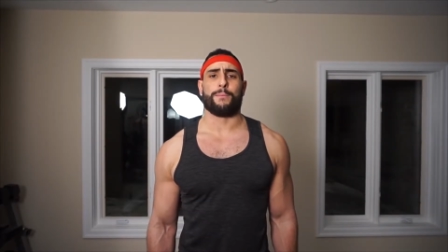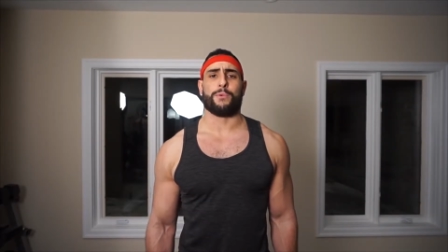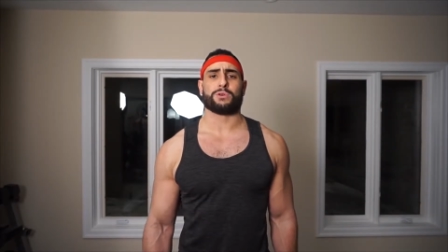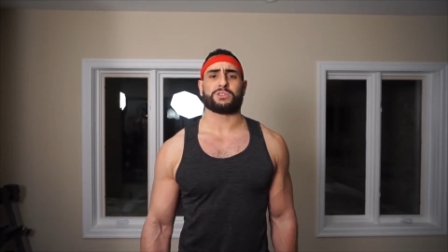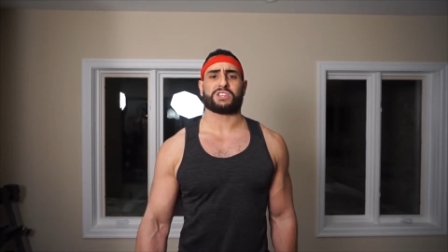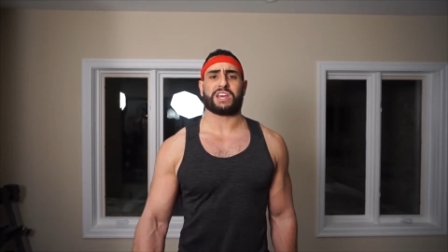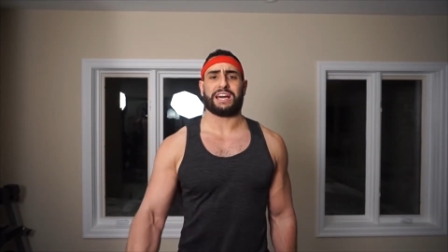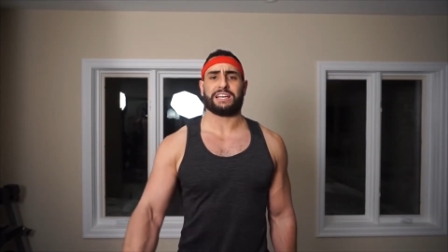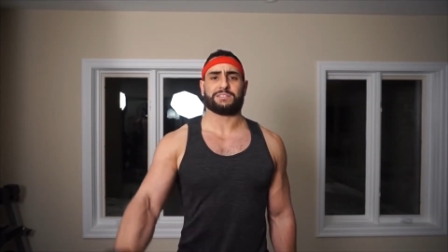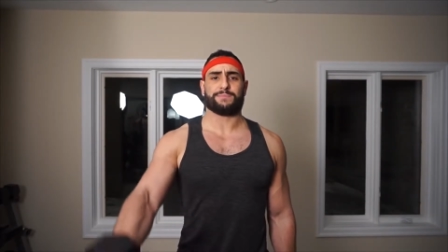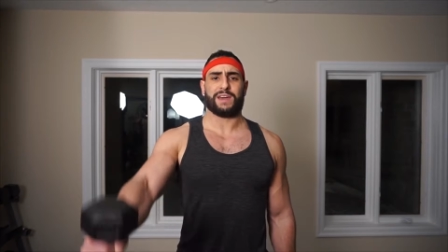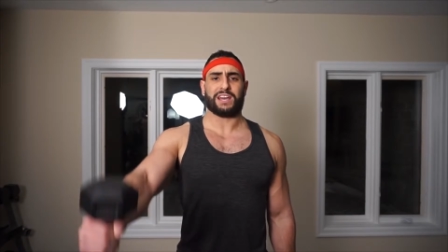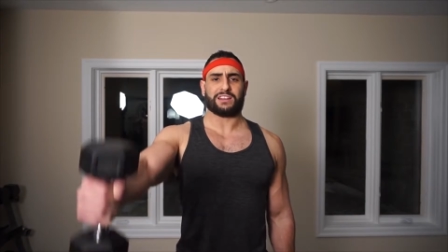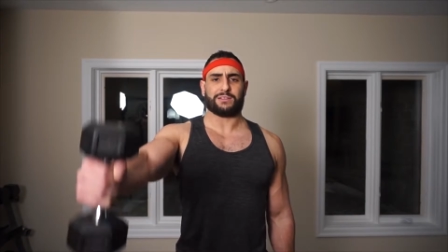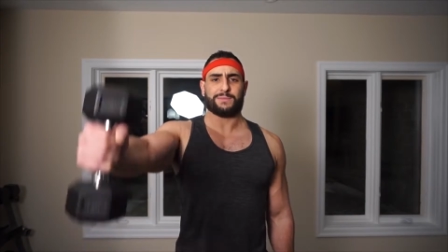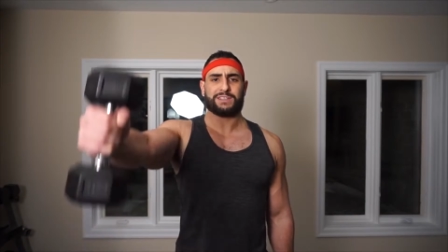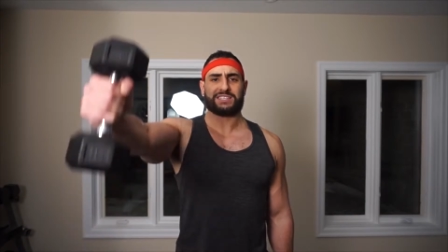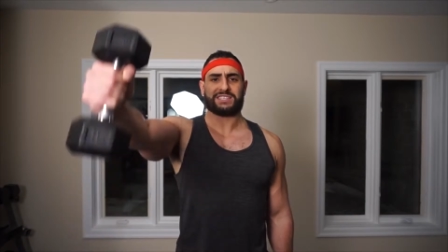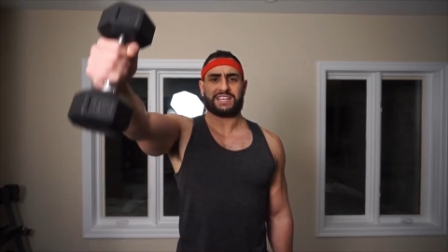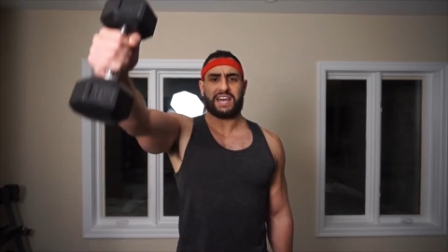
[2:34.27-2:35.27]
Most guys make
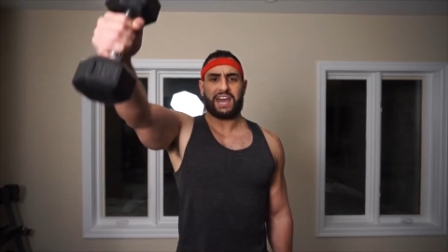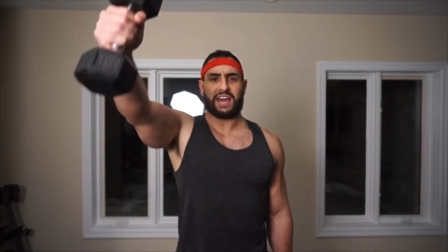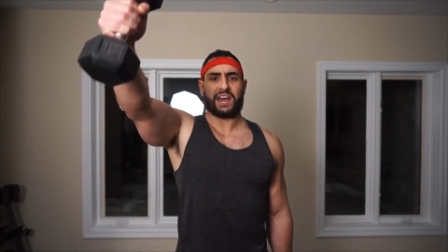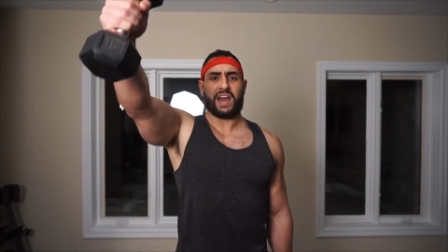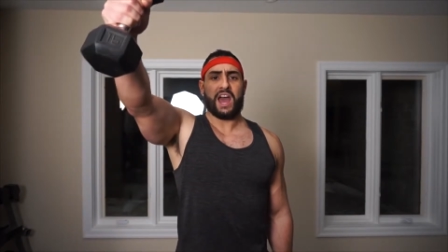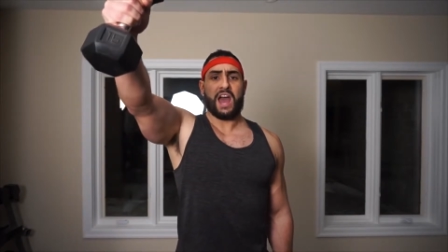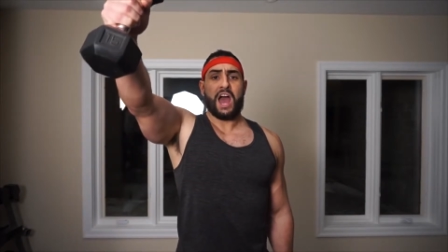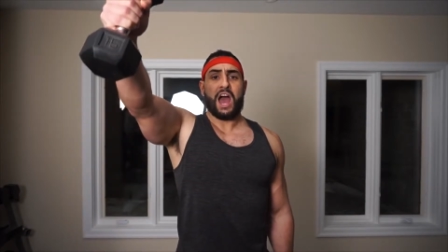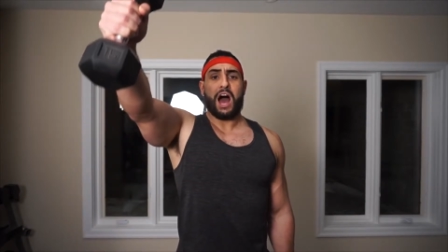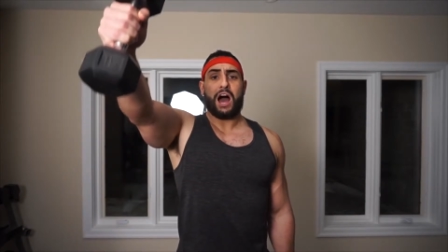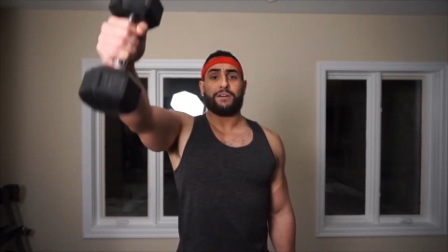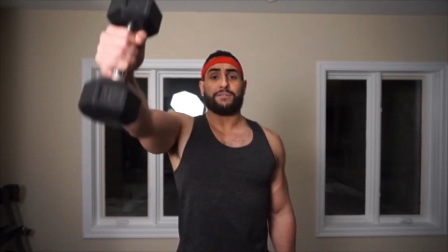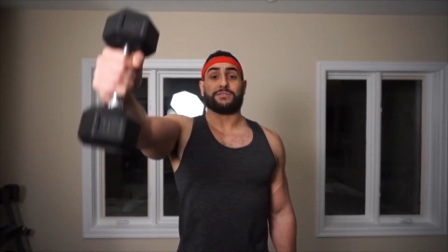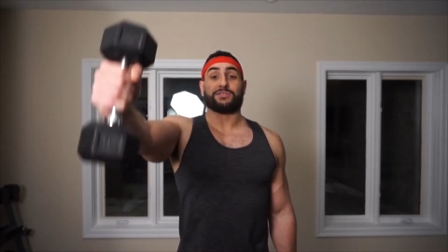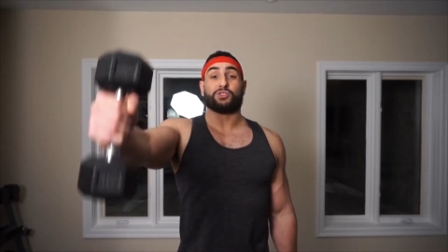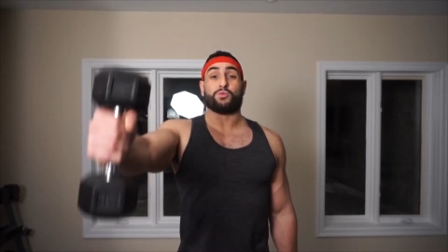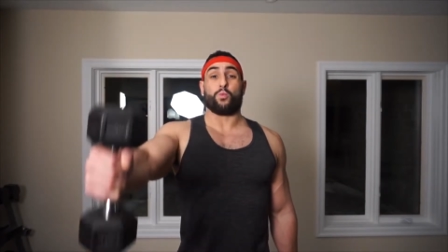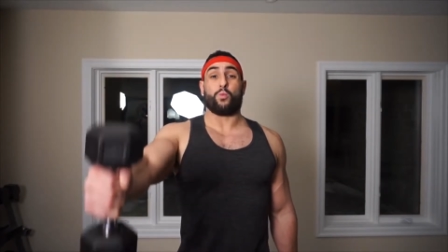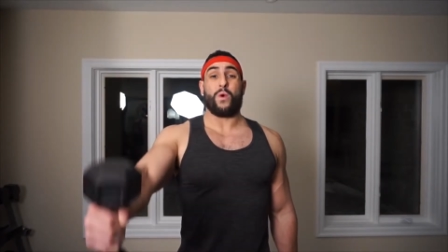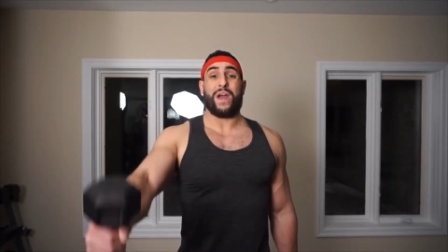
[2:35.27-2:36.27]
the mistake of
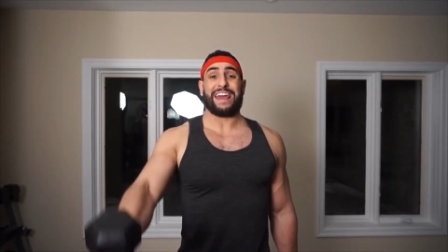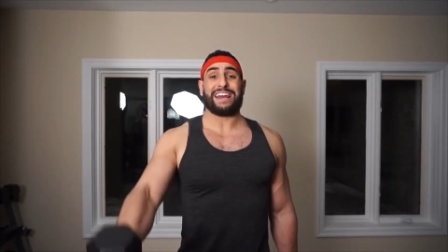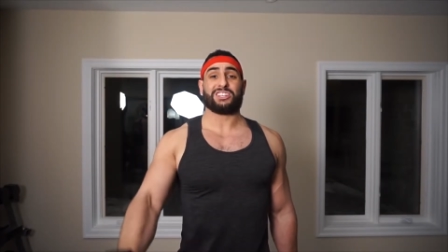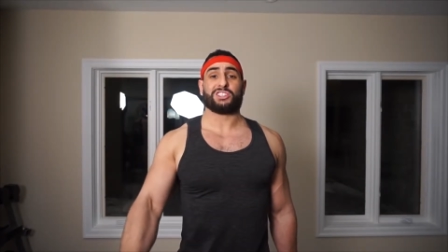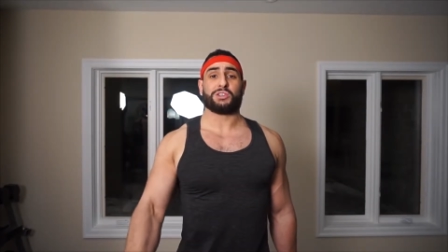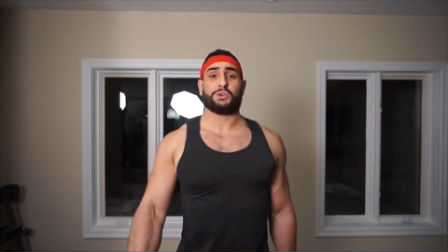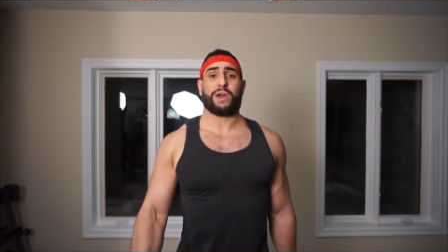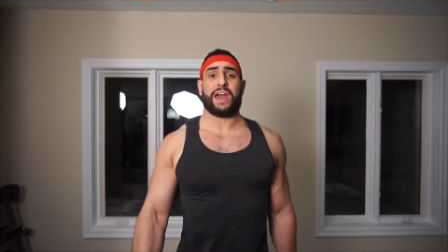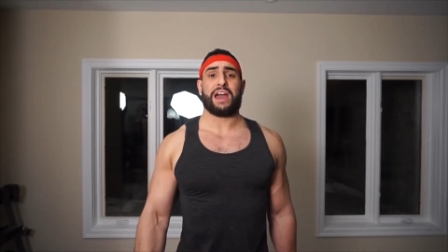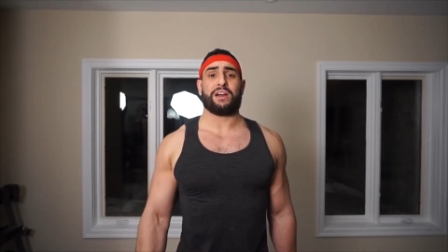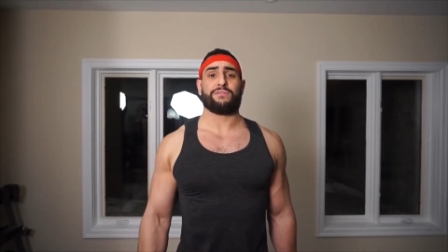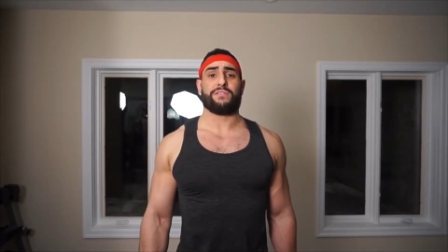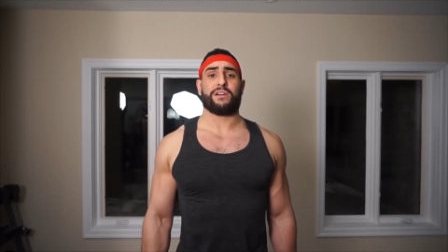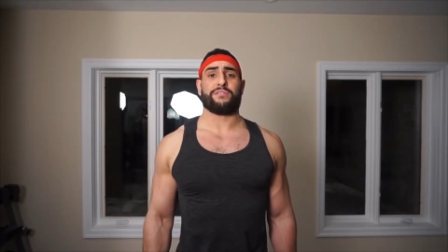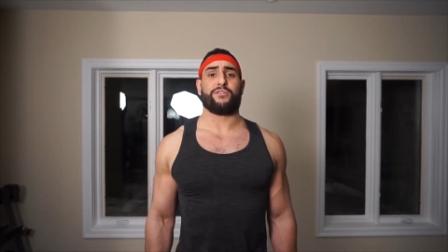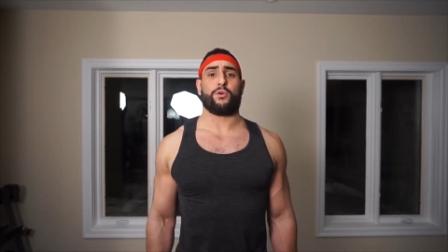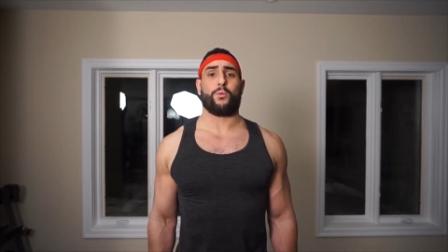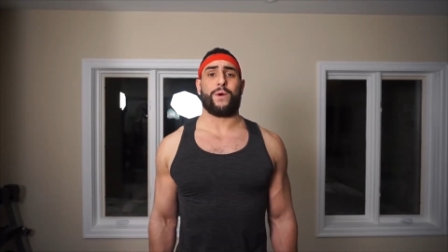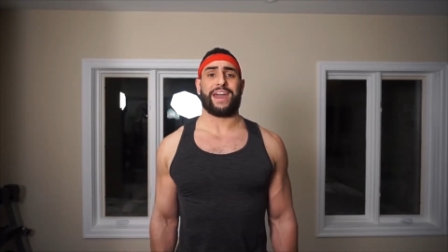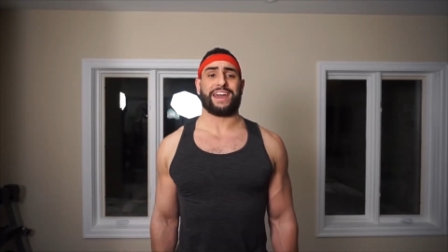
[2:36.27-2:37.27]
using way too heavy
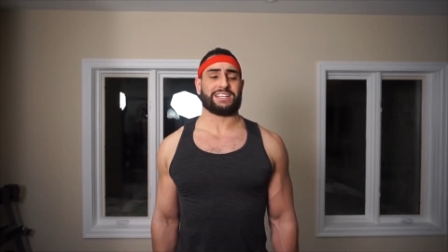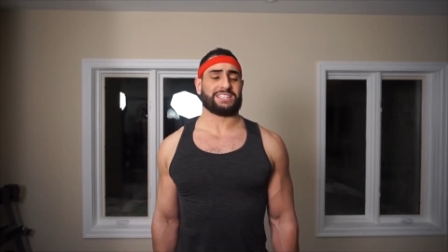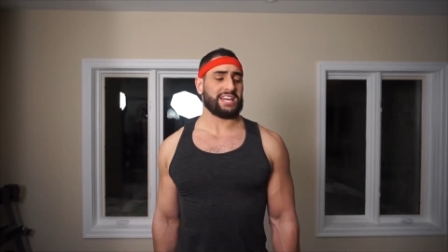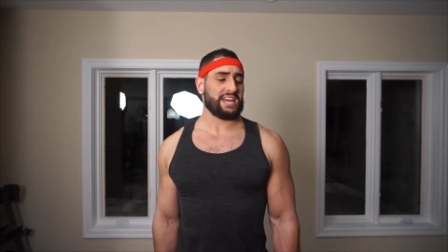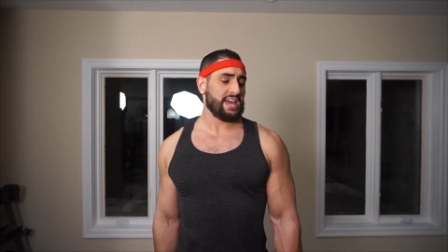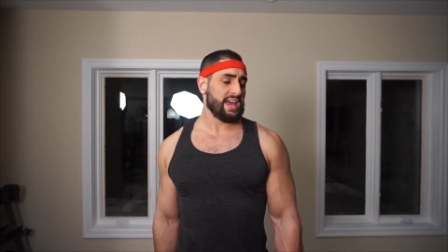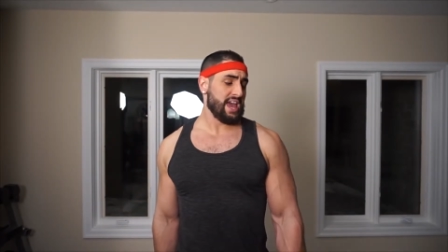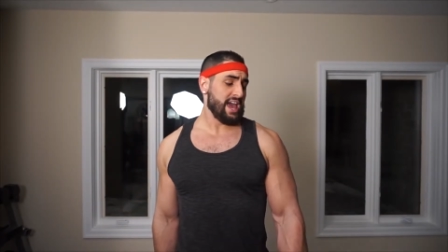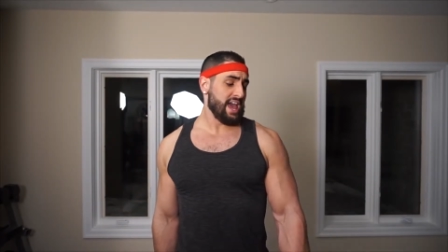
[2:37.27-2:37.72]
of a weight,